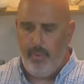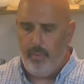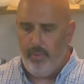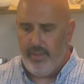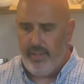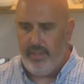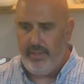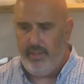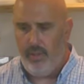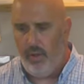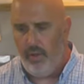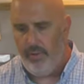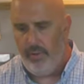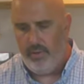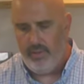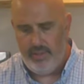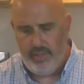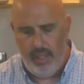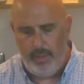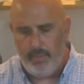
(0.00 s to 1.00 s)
But we'll get to all
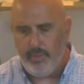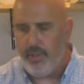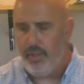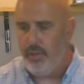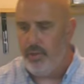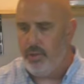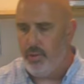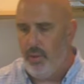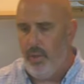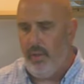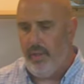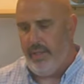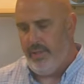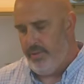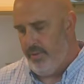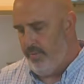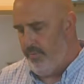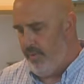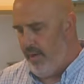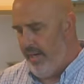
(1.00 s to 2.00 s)
those steps here shortly.
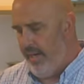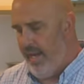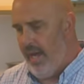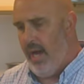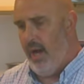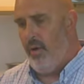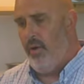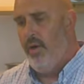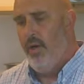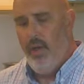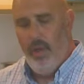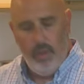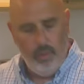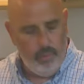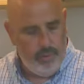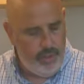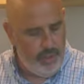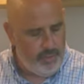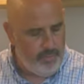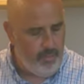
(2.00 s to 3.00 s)
So right now
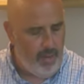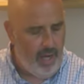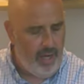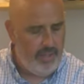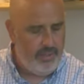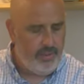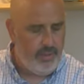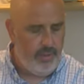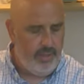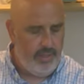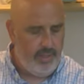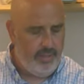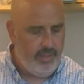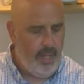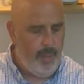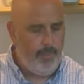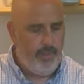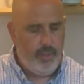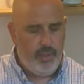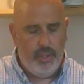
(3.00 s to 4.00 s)
we're just monitoring the
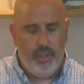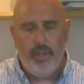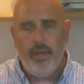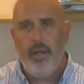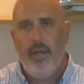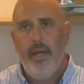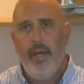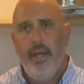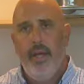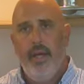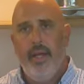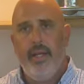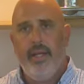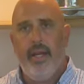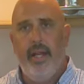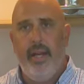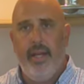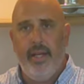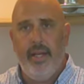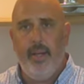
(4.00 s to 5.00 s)
temperature and
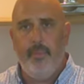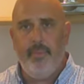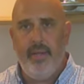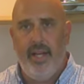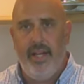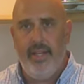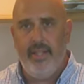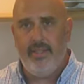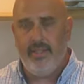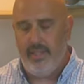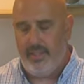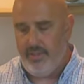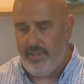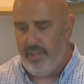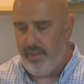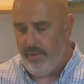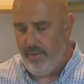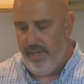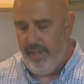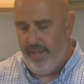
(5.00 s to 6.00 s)
getting it up to 86
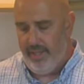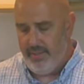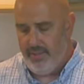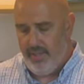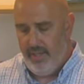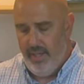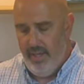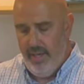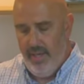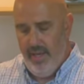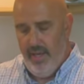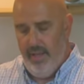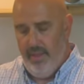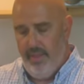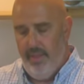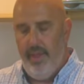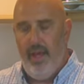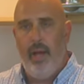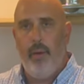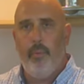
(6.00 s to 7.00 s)
degrees,
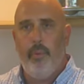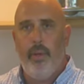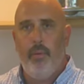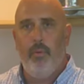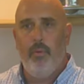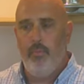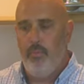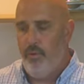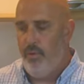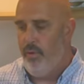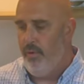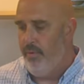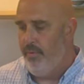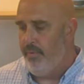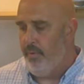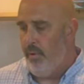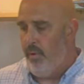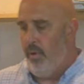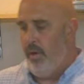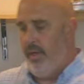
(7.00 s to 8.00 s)
and then we will
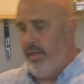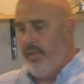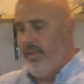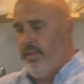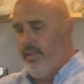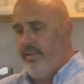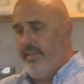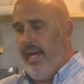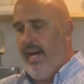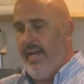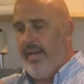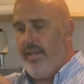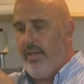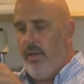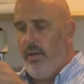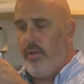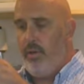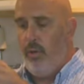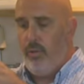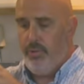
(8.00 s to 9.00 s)
move on to adding
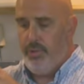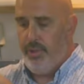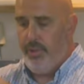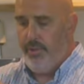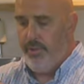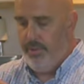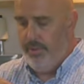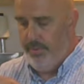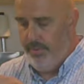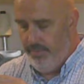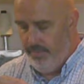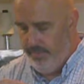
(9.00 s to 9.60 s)
our cultures.